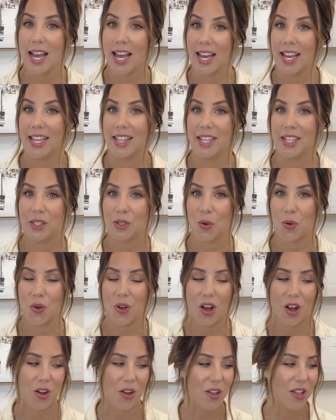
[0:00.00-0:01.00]
in this whole
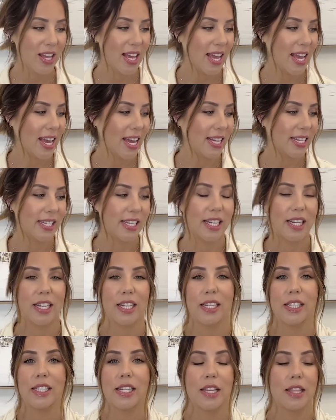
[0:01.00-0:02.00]
haul, and it
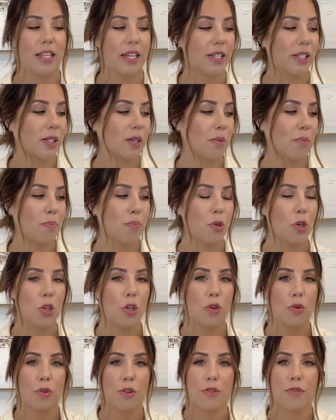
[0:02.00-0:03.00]
is this
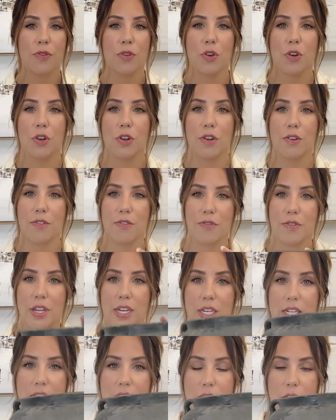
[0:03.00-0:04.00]
beautiful
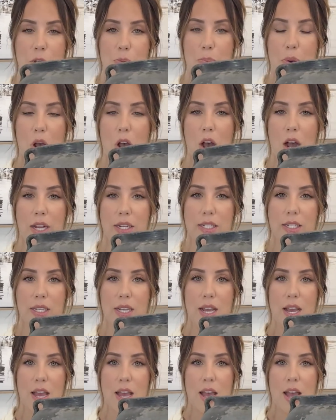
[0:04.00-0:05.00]
vintage pot.
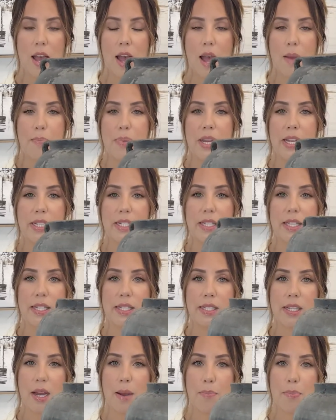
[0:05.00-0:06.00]
I picked
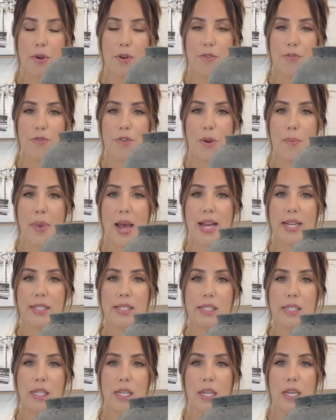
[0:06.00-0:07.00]
this up from
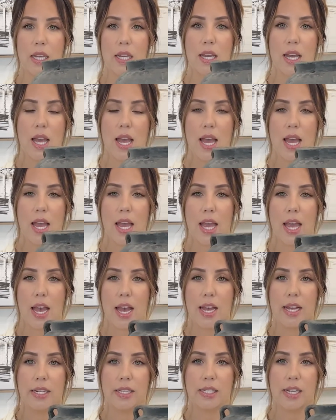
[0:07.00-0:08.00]
Etsy,
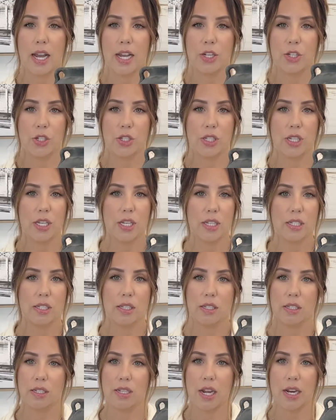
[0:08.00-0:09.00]
and I just think it's
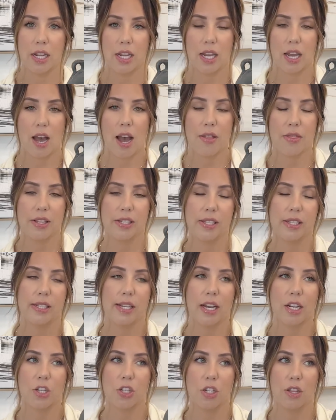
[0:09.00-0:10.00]
stunning. This is
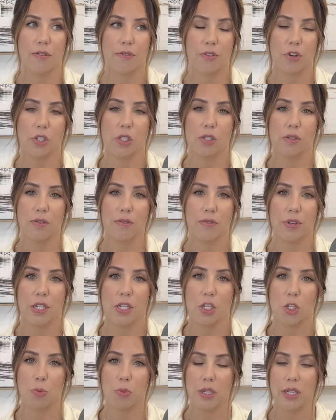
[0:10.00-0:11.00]
actually the first
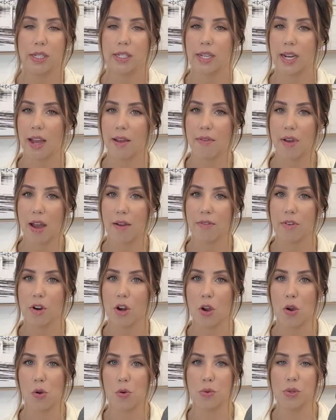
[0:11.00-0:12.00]
vintage piece that I've ever
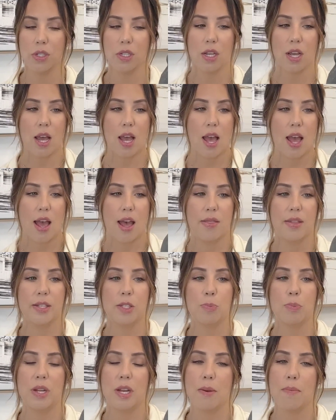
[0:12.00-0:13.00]
owned, and it's
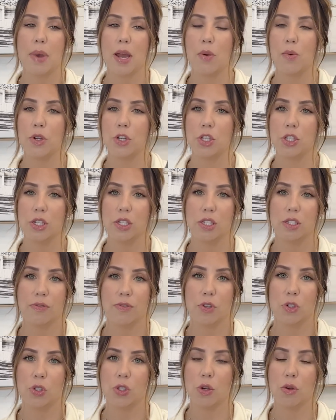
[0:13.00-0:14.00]
been in my wish list
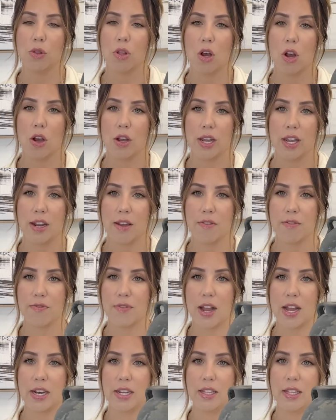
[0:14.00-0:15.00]
for so long, and I
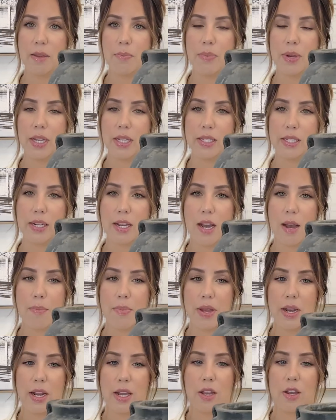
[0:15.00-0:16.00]
finally picked it
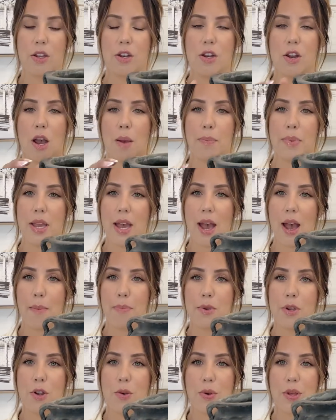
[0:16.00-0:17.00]
up, and I could not be
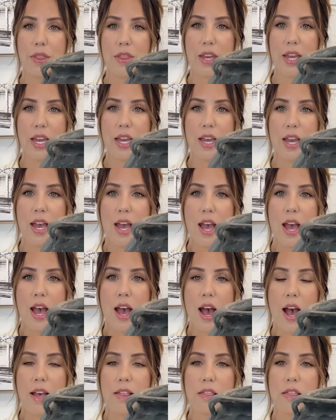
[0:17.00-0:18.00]
happier with it.
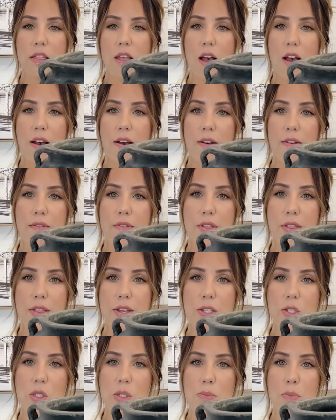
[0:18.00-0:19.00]
I love the
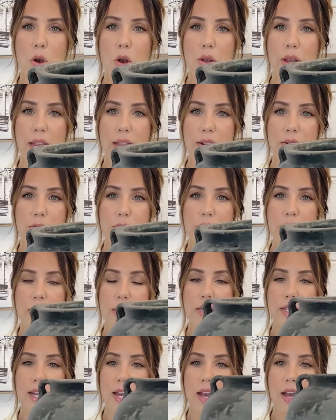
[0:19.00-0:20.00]
small handle
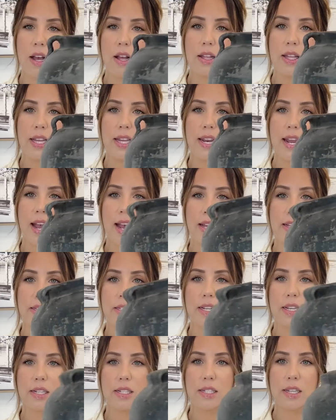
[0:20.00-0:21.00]
detail. It has
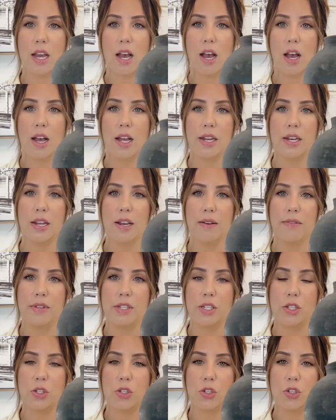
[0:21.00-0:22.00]
a ton of
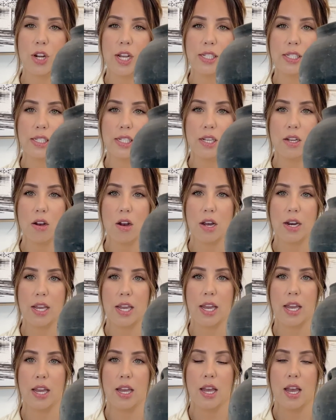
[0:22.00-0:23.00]
distressing on
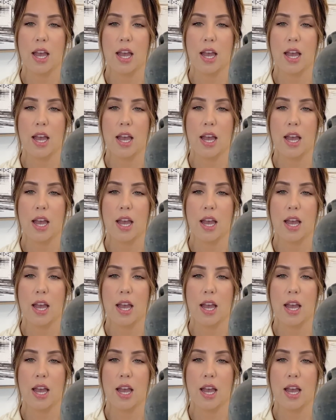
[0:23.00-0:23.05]
it.